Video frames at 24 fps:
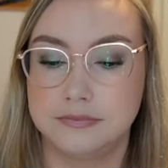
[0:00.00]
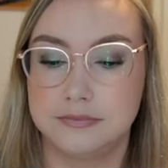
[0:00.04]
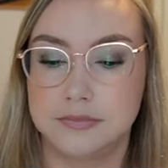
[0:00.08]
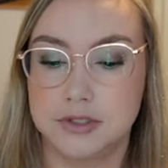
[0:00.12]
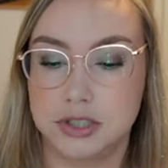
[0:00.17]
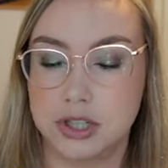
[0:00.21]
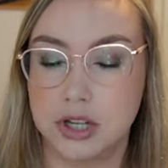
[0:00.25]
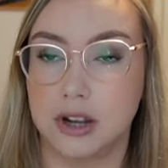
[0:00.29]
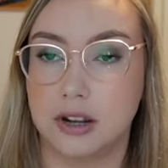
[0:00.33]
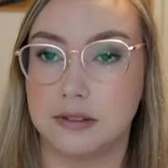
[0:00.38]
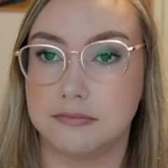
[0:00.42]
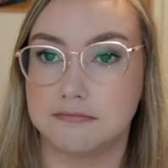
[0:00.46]

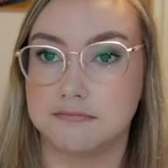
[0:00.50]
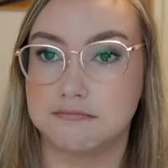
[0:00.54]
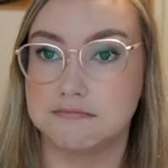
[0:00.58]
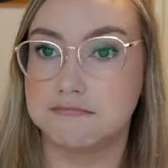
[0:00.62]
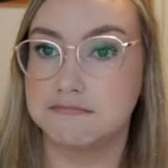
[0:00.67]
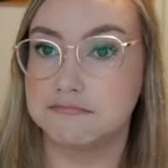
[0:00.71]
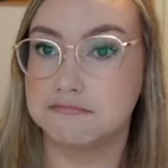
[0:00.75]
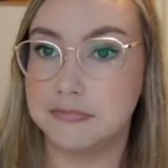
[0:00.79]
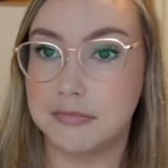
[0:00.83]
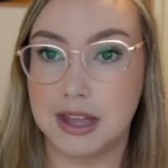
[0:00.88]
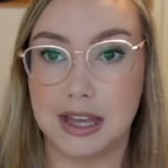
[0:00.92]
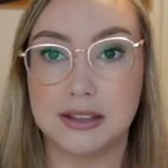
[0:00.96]
So
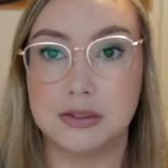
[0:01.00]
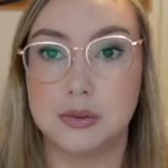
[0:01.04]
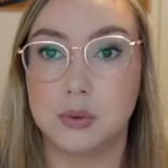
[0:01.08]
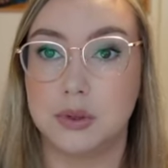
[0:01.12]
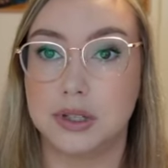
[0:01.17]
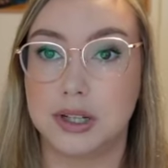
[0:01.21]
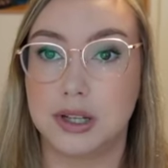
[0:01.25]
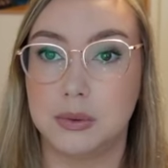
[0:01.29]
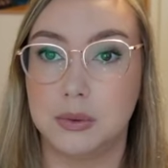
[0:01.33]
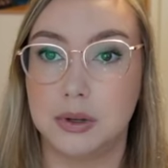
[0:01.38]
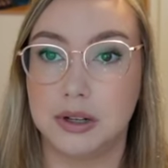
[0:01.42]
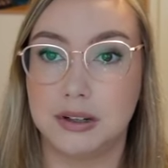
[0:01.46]
that's
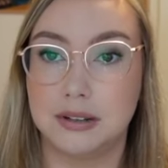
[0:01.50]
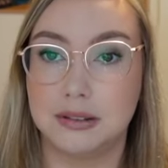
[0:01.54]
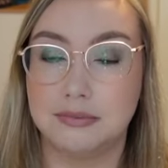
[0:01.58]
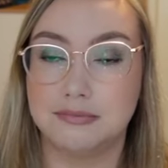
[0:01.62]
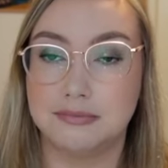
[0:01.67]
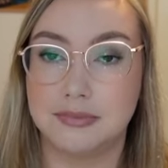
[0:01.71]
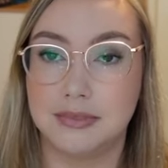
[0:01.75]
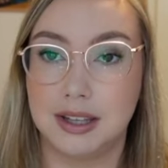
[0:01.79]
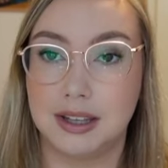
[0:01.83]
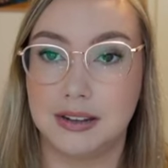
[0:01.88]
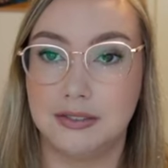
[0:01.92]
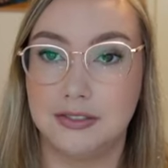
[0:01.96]
what I wore
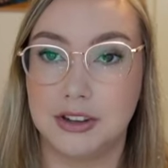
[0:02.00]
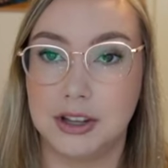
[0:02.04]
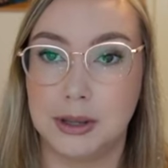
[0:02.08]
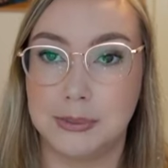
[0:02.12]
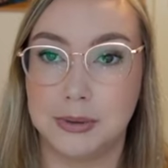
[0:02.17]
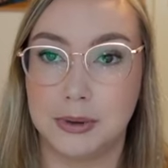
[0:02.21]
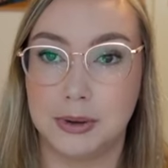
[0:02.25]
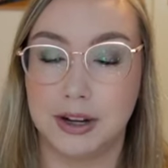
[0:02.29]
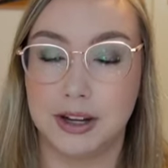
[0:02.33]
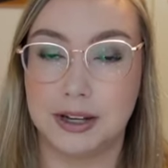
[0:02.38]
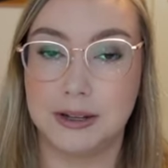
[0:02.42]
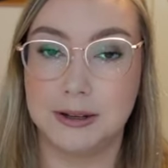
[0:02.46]
in
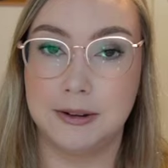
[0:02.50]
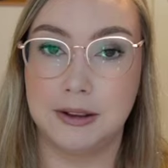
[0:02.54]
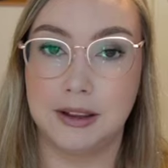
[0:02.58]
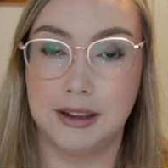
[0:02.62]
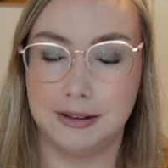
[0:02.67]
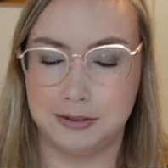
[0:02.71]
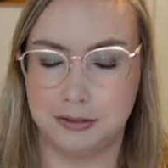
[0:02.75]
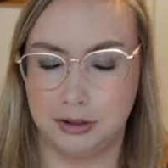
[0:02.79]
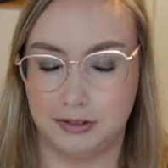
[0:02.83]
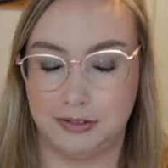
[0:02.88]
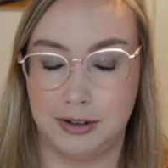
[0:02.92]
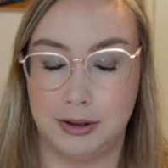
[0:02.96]
February,
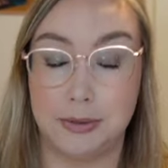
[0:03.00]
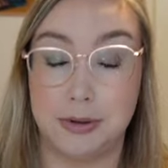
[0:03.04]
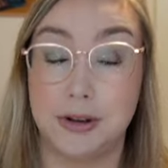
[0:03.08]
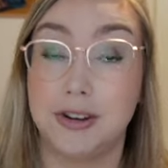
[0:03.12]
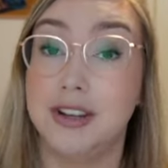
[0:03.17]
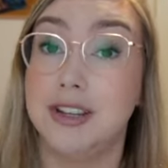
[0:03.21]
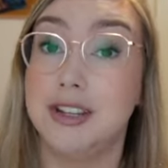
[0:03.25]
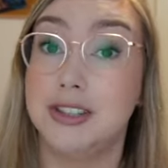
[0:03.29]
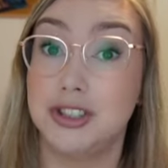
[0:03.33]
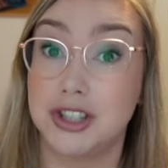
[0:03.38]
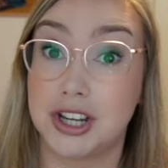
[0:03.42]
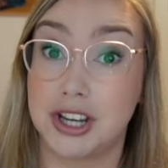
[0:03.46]
and not
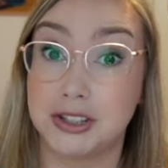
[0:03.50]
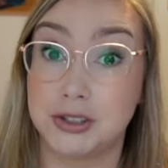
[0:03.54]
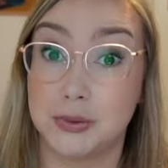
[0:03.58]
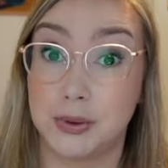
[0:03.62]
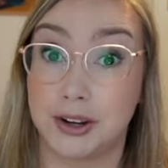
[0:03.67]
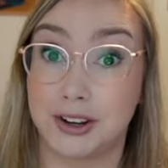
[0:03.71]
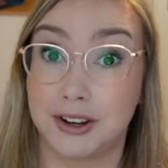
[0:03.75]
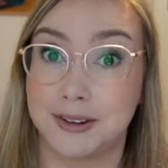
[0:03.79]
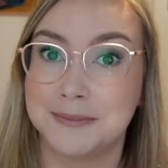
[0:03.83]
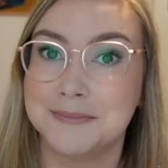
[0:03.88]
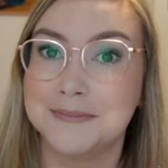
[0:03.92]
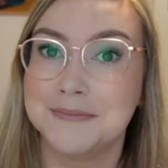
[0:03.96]
February,
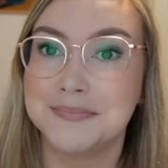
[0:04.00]
January.